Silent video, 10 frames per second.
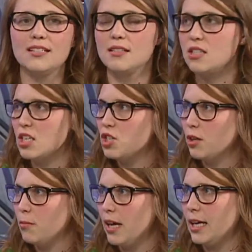
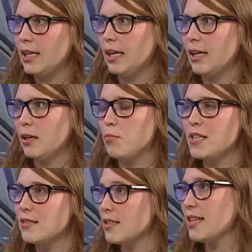decision making,
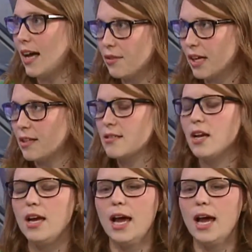business ethics,